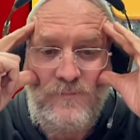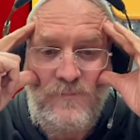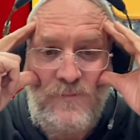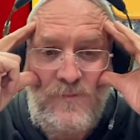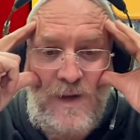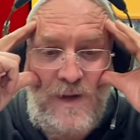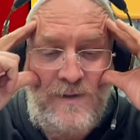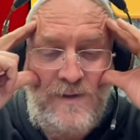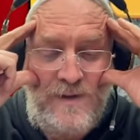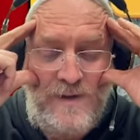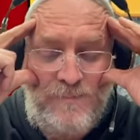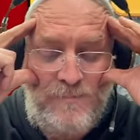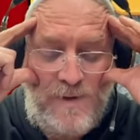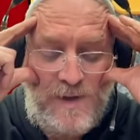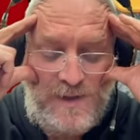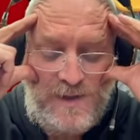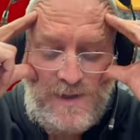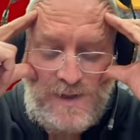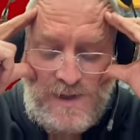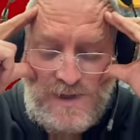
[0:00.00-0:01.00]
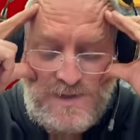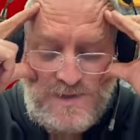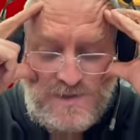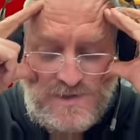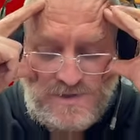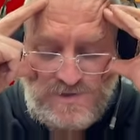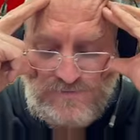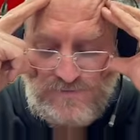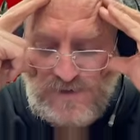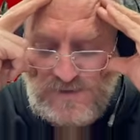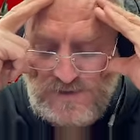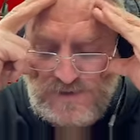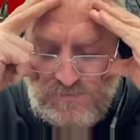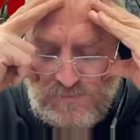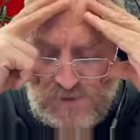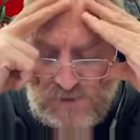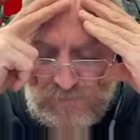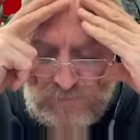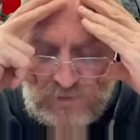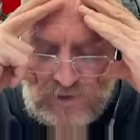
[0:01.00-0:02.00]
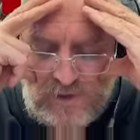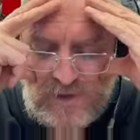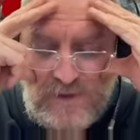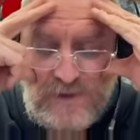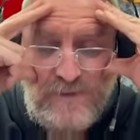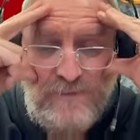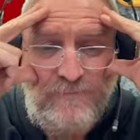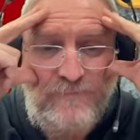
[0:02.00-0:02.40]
think the medication's affecting my brain.